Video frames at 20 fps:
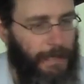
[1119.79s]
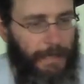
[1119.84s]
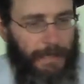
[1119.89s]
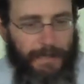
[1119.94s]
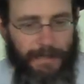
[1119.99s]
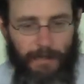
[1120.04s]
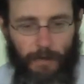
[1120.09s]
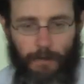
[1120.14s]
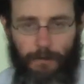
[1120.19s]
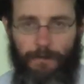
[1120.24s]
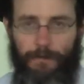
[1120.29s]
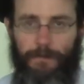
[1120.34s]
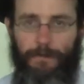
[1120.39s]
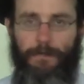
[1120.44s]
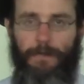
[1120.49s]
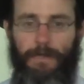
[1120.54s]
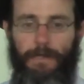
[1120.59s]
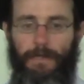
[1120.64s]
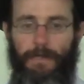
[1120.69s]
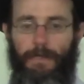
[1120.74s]

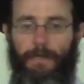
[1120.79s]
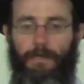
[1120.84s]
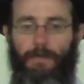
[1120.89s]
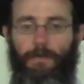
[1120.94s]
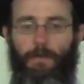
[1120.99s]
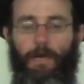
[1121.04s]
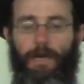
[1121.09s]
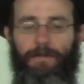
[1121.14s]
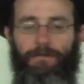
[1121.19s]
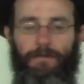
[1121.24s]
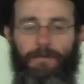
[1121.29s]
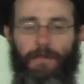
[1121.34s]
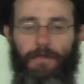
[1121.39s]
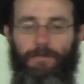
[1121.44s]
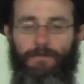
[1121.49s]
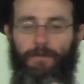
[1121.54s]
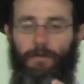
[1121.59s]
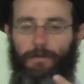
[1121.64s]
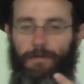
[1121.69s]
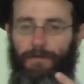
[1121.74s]
So you have the
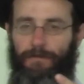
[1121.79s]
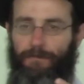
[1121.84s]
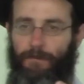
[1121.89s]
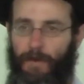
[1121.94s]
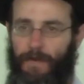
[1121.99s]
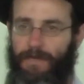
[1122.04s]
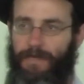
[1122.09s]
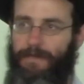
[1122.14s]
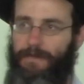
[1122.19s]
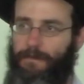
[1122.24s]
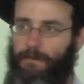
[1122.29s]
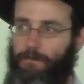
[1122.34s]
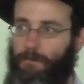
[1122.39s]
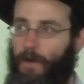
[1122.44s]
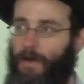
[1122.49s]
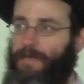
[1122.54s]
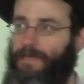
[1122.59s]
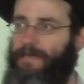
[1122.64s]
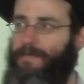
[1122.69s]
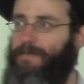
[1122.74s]
truth of
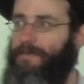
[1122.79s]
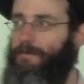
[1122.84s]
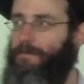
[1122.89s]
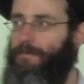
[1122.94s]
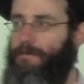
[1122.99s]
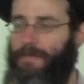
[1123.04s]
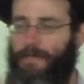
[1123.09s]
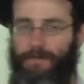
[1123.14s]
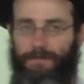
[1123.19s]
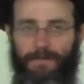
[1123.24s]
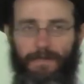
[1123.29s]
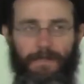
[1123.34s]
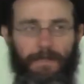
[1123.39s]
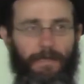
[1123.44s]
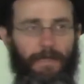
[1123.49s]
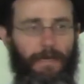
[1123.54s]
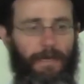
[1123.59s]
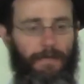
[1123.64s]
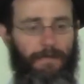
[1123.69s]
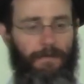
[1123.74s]
monism,
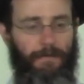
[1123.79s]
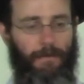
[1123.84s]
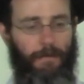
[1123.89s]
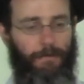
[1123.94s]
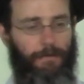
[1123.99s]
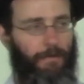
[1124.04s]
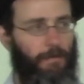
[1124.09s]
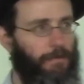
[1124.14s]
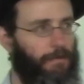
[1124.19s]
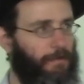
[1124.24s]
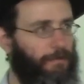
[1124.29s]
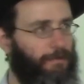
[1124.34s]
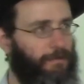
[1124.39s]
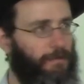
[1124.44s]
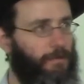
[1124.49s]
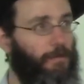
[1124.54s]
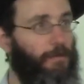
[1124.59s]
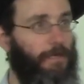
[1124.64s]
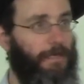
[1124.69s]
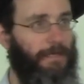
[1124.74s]
infinite light, and the truth
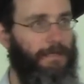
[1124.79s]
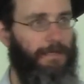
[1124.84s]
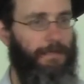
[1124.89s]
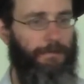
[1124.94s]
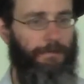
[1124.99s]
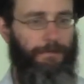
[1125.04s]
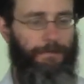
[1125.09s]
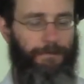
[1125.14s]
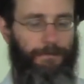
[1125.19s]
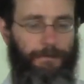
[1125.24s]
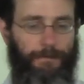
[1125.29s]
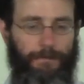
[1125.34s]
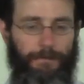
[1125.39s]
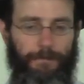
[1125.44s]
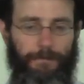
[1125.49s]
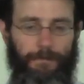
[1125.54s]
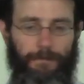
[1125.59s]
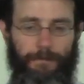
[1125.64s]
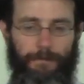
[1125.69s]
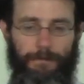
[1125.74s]
of dualism,
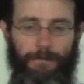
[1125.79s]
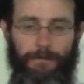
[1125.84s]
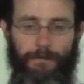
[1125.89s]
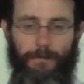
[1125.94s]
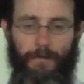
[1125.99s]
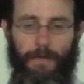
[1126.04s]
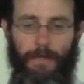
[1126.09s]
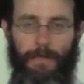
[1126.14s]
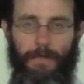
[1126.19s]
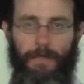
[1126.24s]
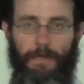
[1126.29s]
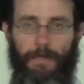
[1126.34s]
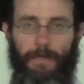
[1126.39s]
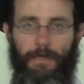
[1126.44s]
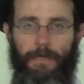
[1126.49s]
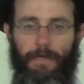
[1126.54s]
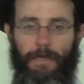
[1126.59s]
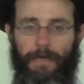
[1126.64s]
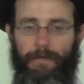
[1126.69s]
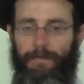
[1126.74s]

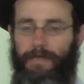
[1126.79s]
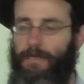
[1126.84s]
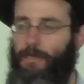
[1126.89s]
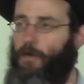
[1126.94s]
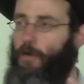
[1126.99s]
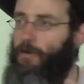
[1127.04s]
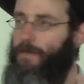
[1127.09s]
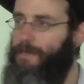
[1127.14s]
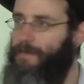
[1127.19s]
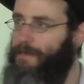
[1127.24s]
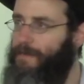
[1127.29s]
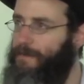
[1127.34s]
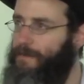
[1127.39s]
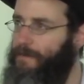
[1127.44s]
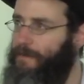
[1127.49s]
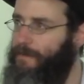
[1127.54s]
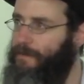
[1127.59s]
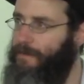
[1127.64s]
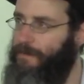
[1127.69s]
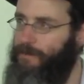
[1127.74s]
and they coexist
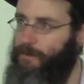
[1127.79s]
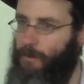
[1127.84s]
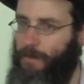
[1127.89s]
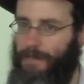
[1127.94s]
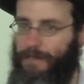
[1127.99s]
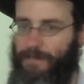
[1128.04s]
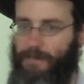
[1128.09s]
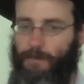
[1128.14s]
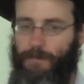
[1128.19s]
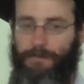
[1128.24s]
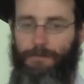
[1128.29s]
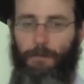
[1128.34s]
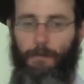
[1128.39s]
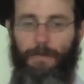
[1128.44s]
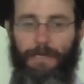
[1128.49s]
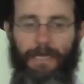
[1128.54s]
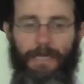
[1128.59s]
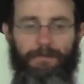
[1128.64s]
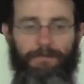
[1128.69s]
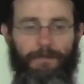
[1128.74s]
in this way. So if you
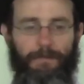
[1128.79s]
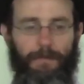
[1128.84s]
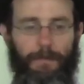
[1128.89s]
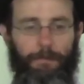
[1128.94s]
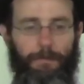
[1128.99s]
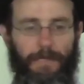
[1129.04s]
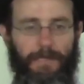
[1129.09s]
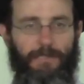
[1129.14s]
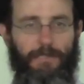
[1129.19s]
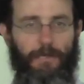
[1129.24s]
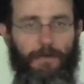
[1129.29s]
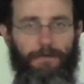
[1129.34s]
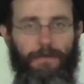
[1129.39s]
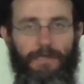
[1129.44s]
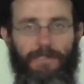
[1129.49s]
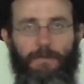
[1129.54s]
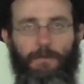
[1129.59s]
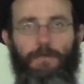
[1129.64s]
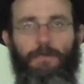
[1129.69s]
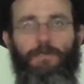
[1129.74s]
would have a picture of
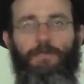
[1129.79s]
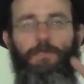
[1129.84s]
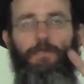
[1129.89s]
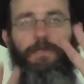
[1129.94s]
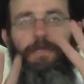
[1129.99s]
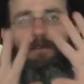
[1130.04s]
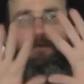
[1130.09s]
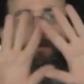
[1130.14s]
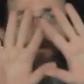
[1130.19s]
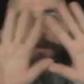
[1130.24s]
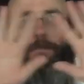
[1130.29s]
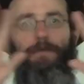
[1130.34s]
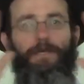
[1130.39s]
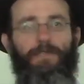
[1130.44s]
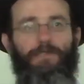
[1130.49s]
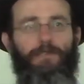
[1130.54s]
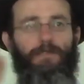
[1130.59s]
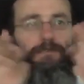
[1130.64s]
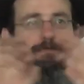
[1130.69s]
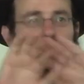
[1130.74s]
this, you should have one
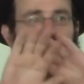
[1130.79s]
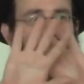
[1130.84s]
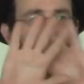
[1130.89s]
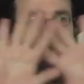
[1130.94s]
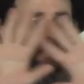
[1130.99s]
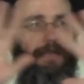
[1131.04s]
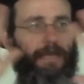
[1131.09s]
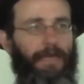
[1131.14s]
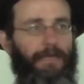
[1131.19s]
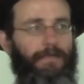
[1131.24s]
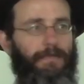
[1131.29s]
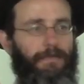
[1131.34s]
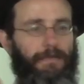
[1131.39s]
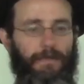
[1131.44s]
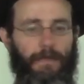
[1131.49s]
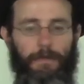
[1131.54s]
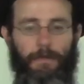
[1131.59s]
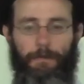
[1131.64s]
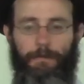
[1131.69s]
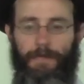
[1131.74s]
picture of just light and
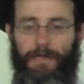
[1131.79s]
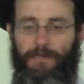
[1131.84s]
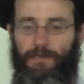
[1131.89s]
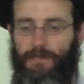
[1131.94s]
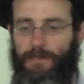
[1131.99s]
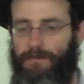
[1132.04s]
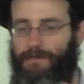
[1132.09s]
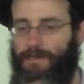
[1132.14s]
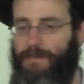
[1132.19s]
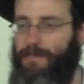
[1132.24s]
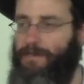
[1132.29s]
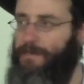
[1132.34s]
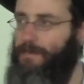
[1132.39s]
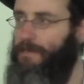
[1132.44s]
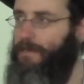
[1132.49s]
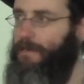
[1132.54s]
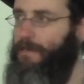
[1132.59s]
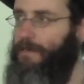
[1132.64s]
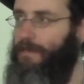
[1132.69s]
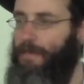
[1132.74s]
the other picture of this
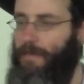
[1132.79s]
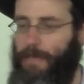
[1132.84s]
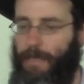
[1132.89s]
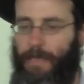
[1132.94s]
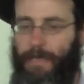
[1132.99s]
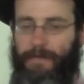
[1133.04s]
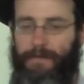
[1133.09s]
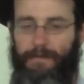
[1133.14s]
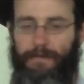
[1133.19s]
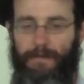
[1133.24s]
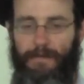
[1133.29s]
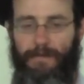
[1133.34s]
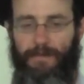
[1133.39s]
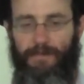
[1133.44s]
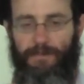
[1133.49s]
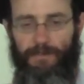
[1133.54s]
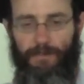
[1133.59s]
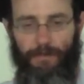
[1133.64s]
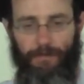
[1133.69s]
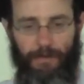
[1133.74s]
light
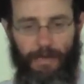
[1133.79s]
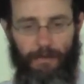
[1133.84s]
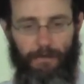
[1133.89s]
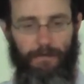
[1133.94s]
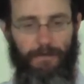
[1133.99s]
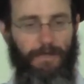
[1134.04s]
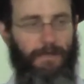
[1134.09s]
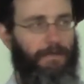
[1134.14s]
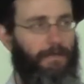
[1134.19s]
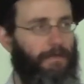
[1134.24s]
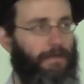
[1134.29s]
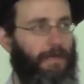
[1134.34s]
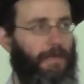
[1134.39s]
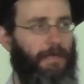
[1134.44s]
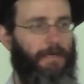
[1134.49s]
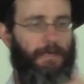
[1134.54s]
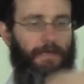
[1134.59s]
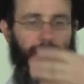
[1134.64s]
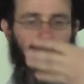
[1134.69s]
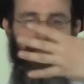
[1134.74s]
surrounding the
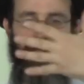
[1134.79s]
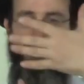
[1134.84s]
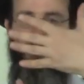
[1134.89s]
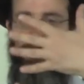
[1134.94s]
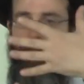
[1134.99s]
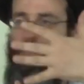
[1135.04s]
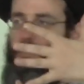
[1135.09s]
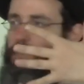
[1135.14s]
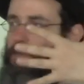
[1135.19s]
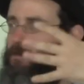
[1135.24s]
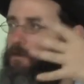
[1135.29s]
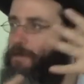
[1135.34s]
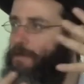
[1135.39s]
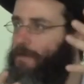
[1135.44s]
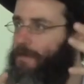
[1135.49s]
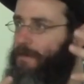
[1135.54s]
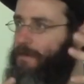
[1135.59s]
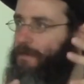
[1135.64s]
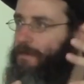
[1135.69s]
darkness, and they would equally